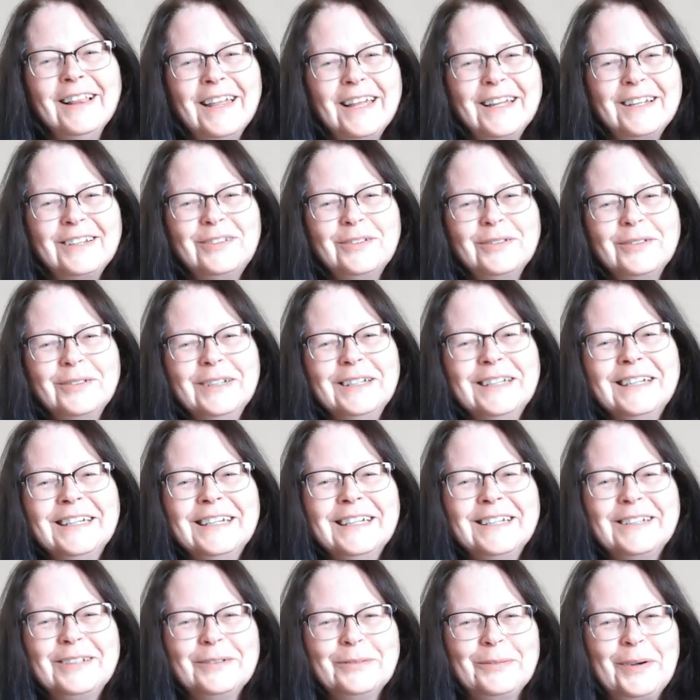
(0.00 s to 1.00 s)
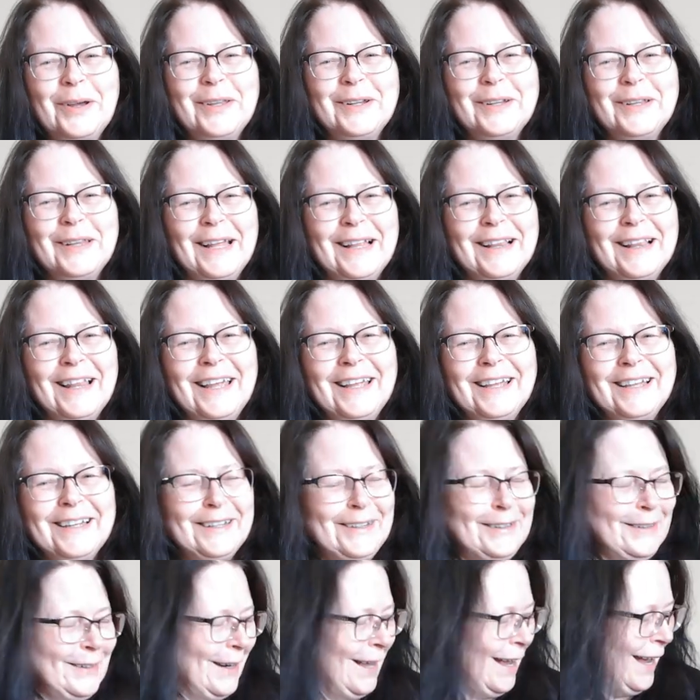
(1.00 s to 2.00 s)
I like doing it, whether they like
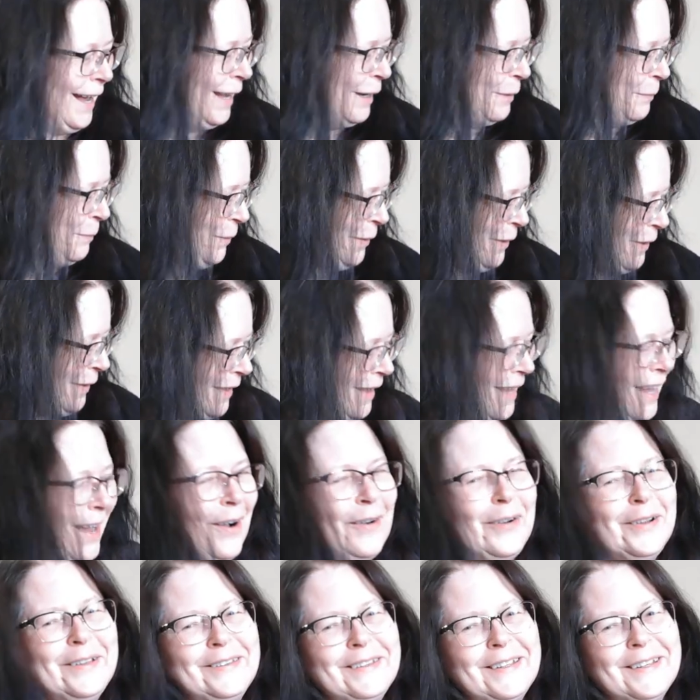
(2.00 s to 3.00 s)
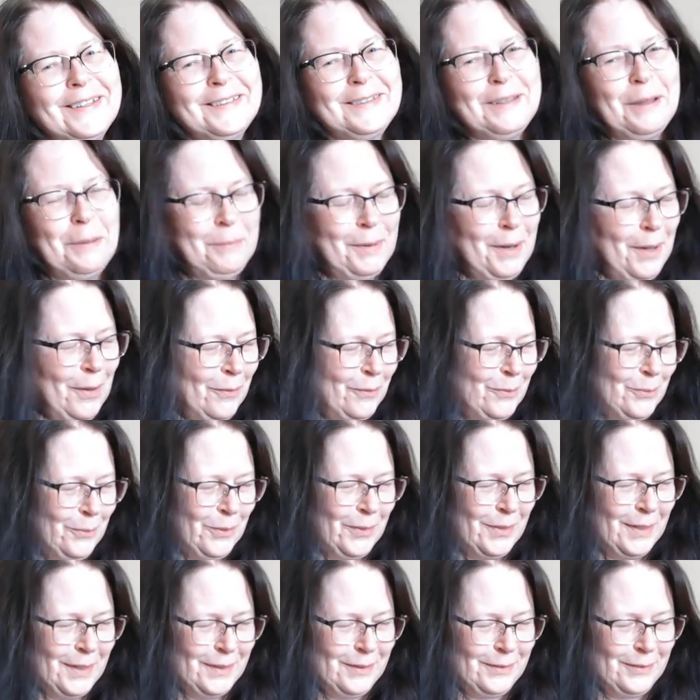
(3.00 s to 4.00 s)
it or not. But they always get something else
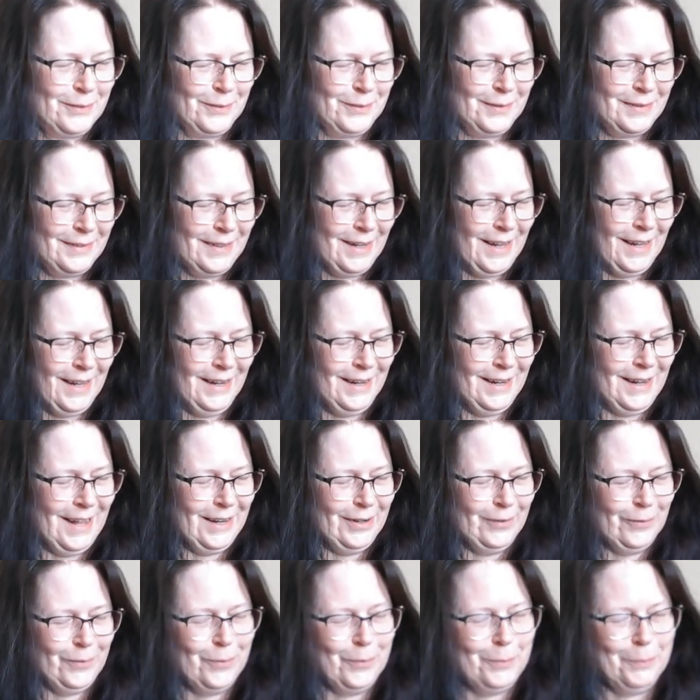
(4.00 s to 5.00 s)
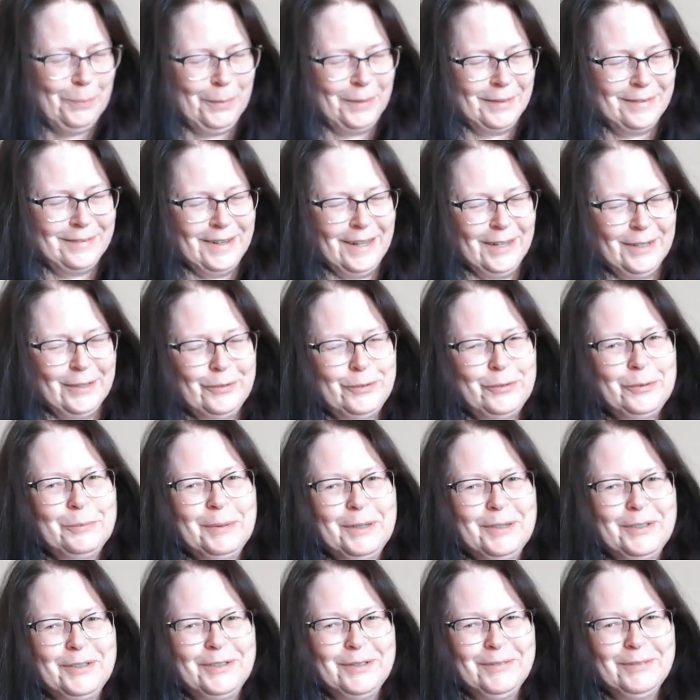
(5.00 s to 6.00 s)
with it, so it's not. I hope it's not too
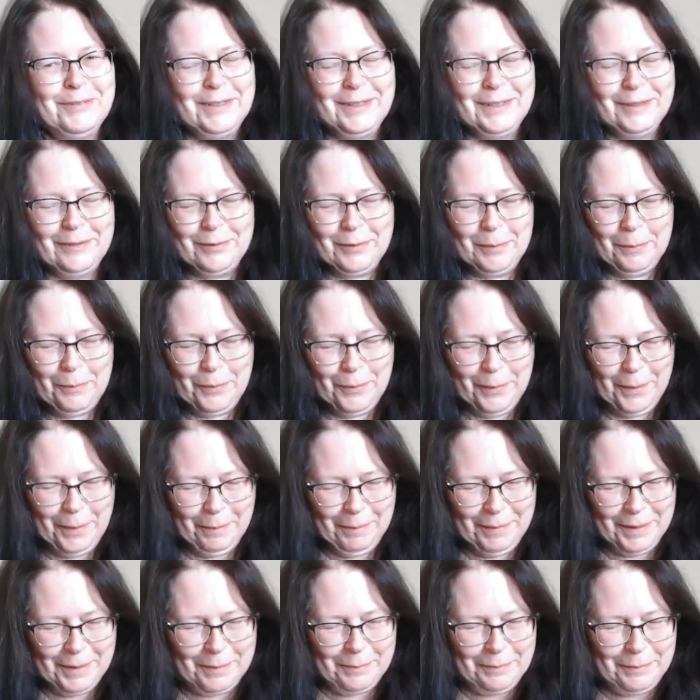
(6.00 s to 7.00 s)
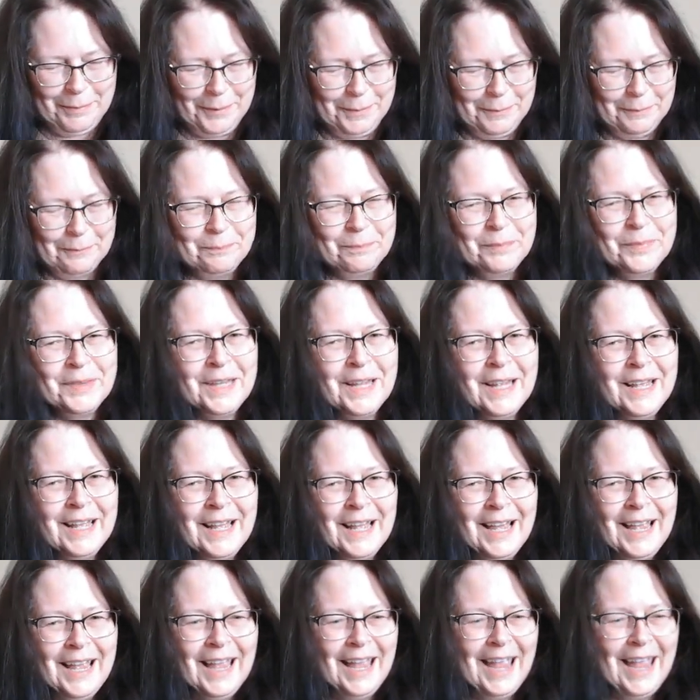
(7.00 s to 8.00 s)
much of a disappointment. But,
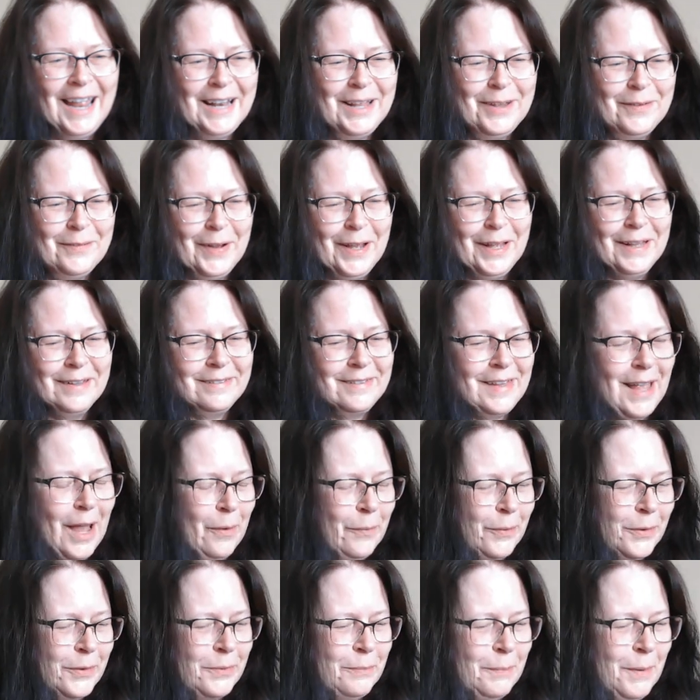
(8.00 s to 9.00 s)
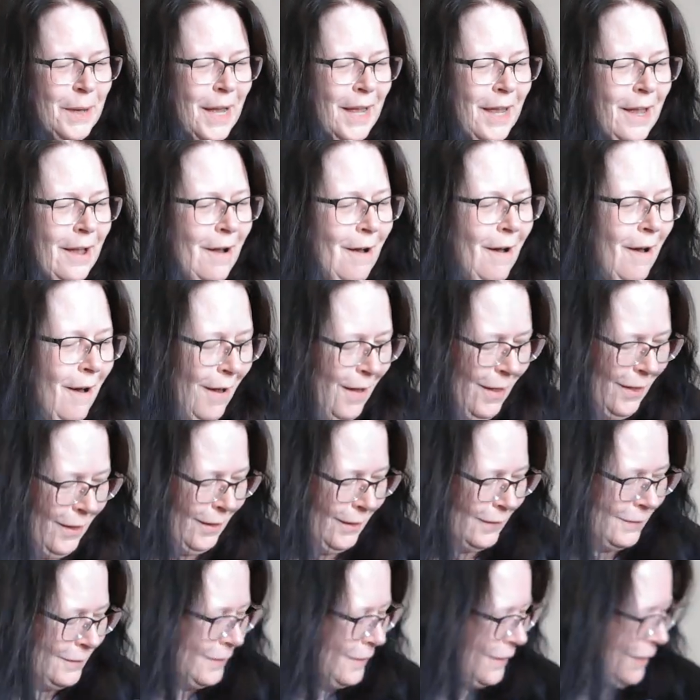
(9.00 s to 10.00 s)
anyways, that was my
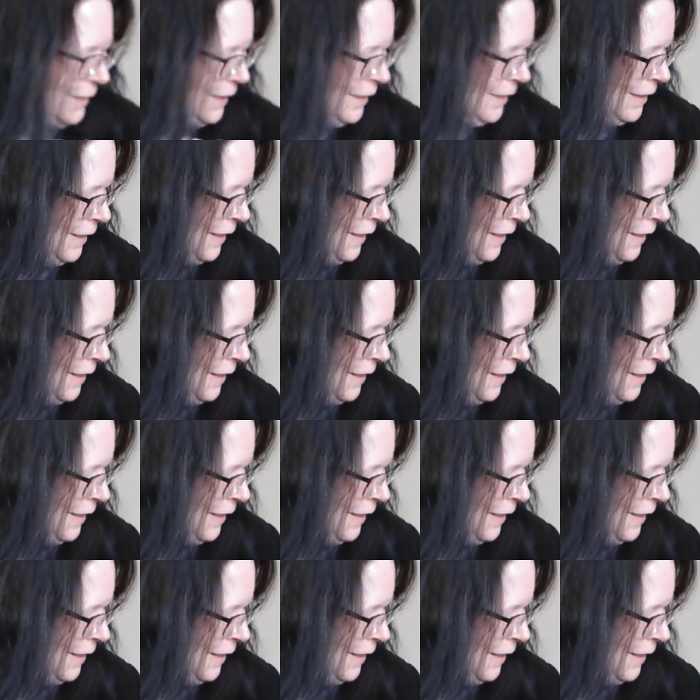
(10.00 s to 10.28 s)
haul.